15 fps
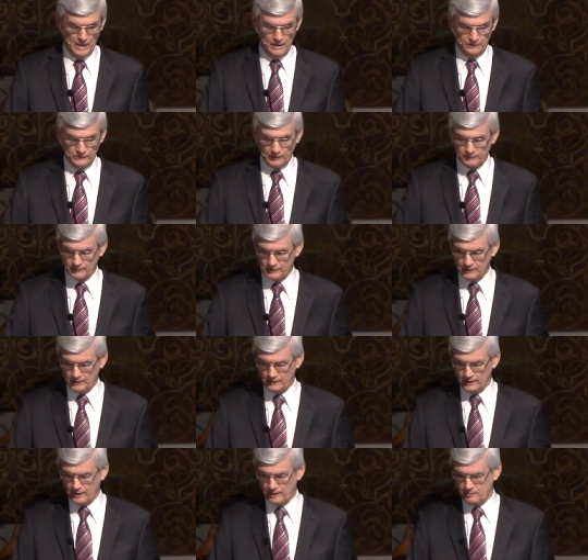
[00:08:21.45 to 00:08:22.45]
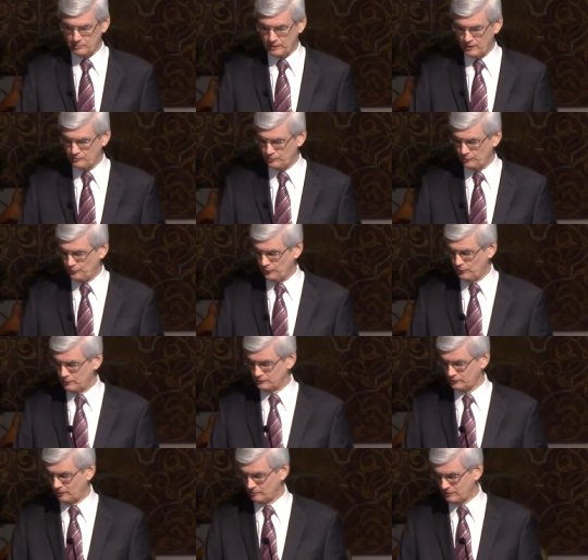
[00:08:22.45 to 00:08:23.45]
Seventh thing that I'm thankful for,
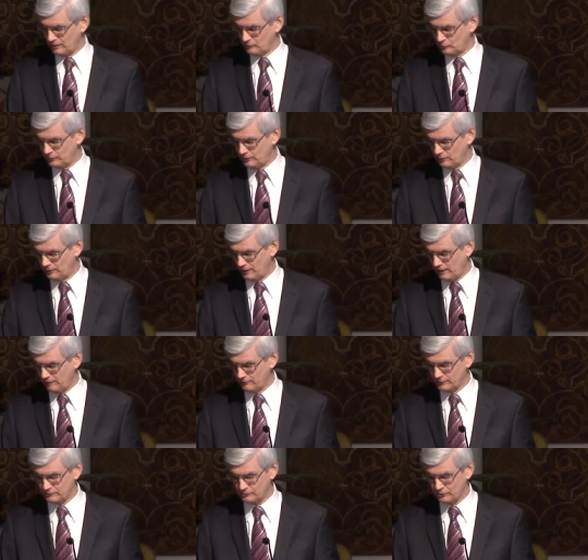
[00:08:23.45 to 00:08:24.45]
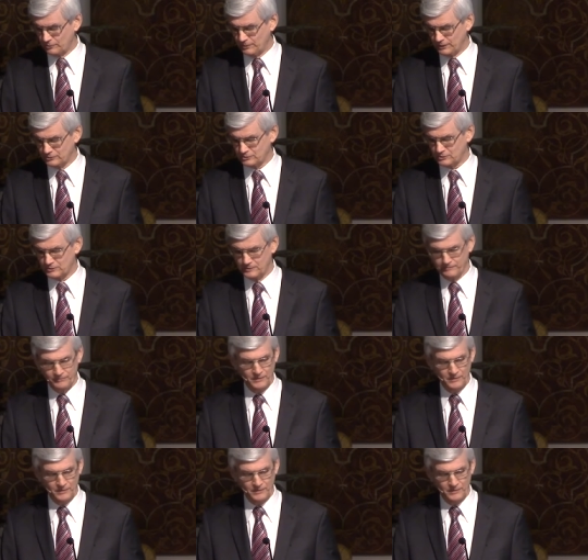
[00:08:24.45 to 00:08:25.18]
sometimes we don't have it so much